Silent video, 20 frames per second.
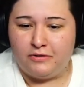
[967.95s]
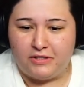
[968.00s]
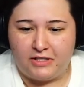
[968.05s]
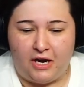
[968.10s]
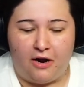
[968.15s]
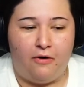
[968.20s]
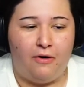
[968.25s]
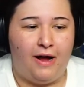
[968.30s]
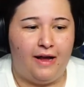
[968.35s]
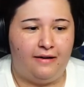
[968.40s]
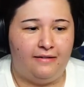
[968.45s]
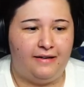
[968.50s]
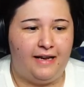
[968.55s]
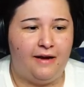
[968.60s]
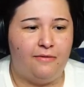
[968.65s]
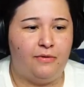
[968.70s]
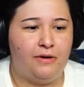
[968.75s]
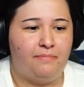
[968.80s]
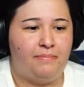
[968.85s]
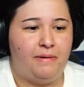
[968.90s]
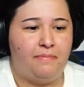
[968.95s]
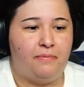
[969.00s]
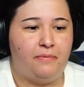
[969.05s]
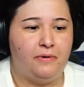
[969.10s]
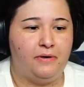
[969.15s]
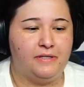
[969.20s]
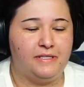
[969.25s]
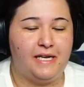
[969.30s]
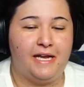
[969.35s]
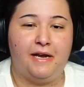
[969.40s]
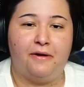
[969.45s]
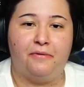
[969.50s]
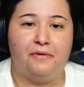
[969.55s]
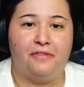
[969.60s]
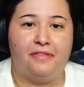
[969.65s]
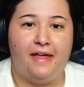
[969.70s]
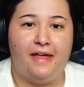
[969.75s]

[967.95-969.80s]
so I get what people are saying with